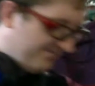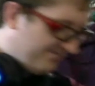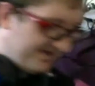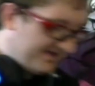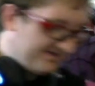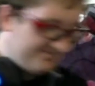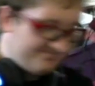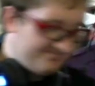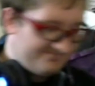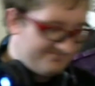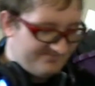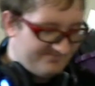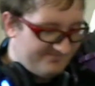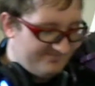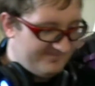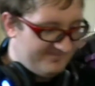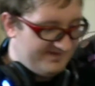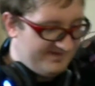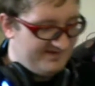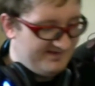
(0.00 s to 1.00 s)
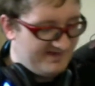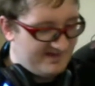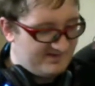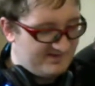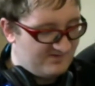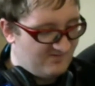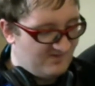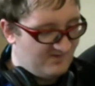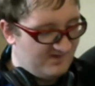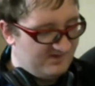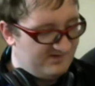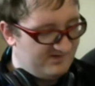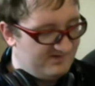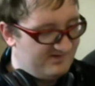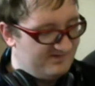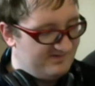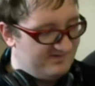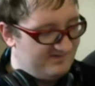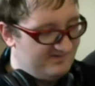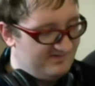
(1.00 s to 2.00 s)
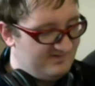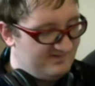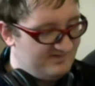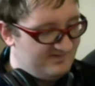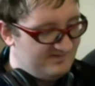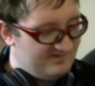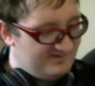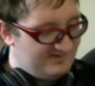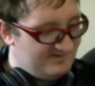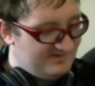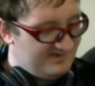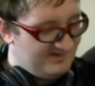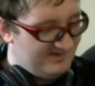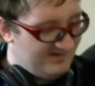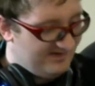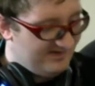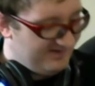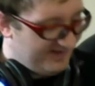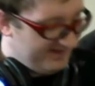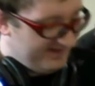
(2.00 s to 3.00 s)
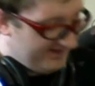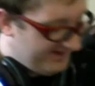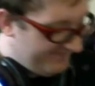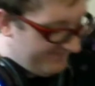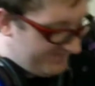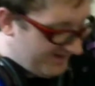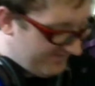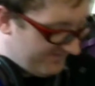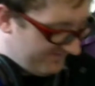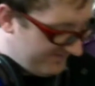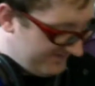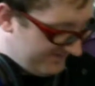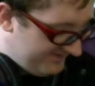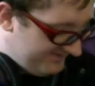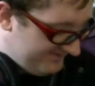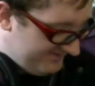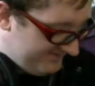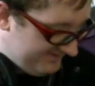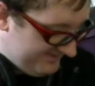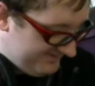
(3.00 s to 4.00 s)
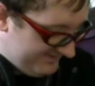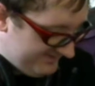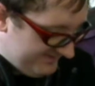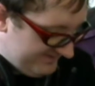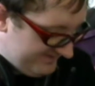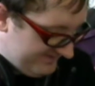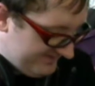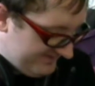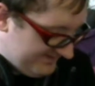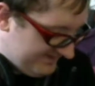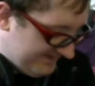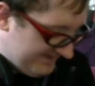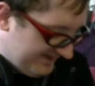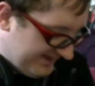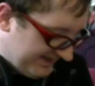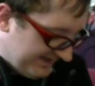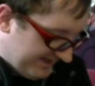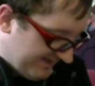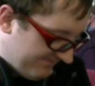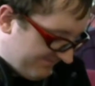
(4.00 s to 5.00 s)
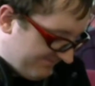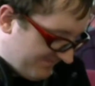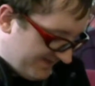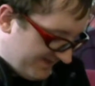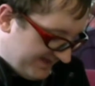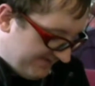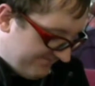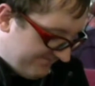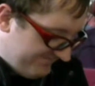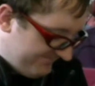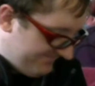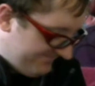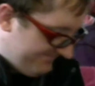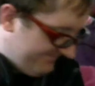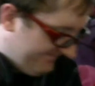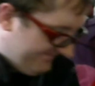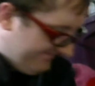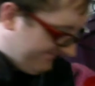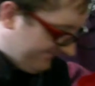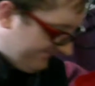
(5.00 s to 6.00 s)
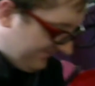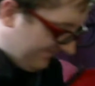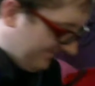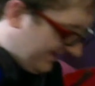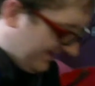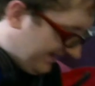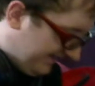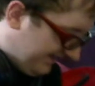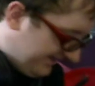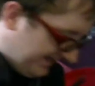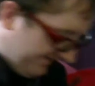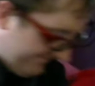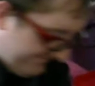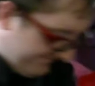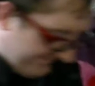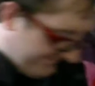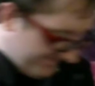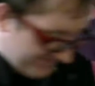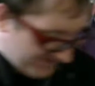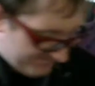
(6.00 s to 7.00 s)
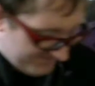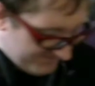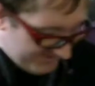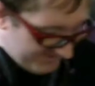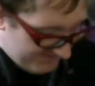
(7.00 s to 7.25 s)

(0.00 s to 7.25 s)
like yen coins like left over, like enough money from my stuff left over. He